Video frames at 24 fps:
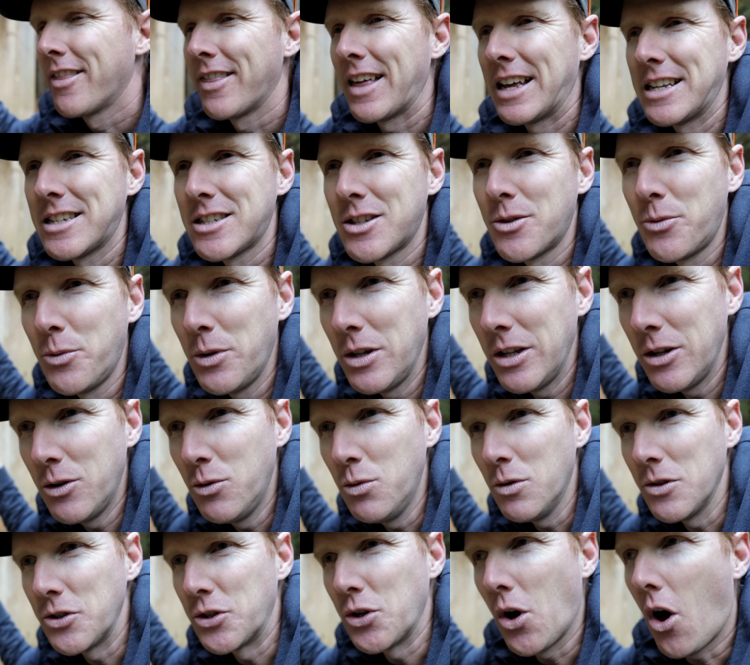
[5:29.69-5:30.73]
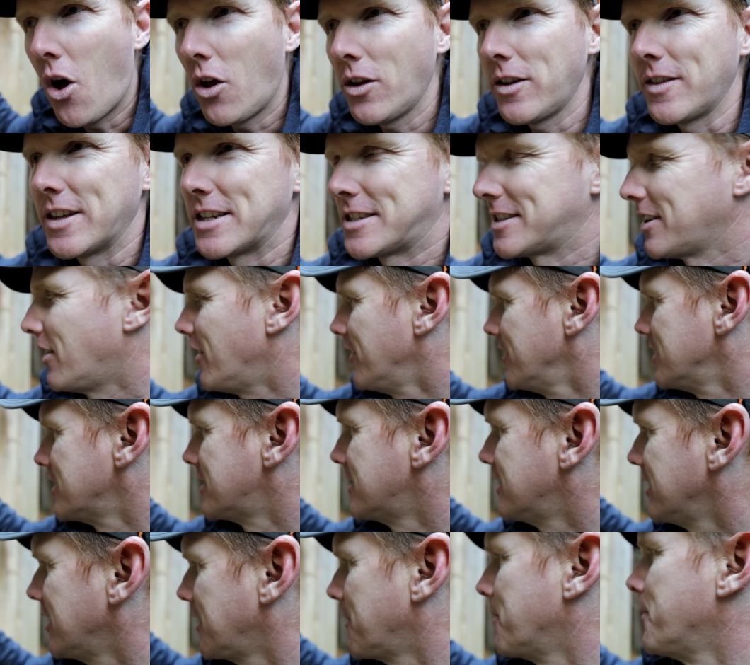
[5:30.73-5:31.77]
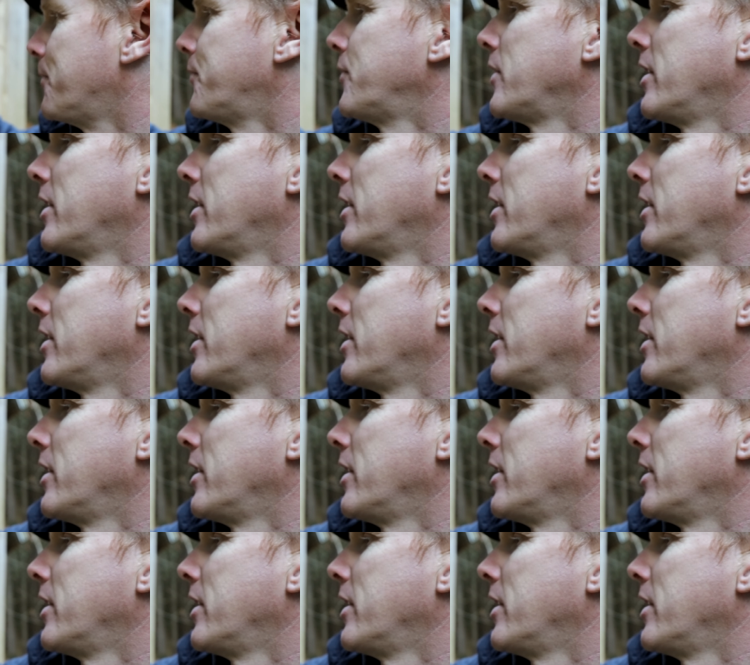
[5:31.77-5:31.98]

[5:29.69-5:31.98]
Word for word: That's the really cool dolly that's on this thing.